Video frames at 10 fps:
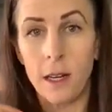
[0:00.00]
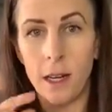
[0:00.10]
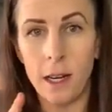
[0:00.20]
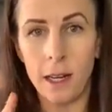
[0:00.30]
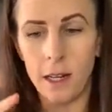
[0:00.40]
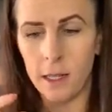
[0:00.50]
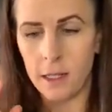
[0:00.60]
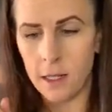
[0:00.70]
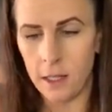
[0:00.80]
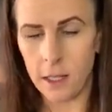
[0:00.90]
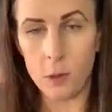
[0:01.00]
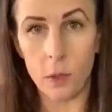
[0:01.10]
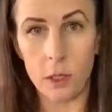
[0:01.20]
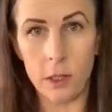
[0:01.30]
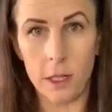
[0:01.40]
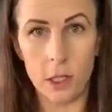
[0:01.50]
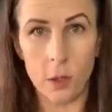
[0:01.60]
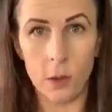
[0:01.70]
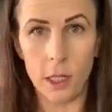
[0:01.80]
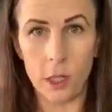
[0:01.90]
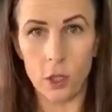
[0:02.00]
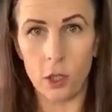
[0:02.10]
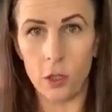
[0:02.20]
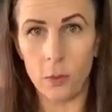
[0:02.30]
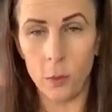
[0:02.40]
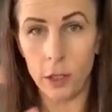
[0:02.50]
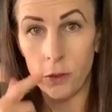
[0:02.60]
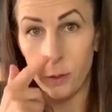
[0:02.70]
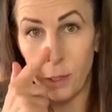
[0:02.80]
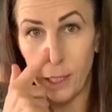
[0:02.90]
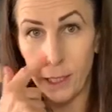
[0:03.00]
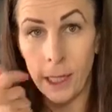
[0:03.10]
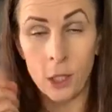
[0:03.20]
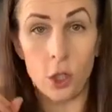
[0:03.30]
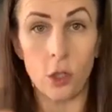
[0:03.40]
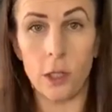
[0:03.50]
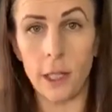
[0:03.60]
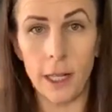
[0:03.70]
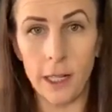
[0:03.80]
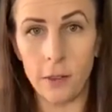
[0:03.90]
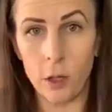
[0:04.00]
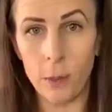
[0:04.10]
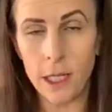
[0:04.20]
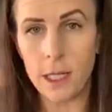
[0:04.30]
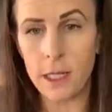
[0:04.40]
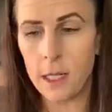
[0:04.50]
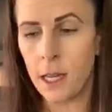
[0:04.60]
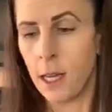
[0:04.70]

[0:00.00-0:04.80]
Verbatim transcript: And this one also has coconut sugar. We don't use any cane sugar in any of our mixes.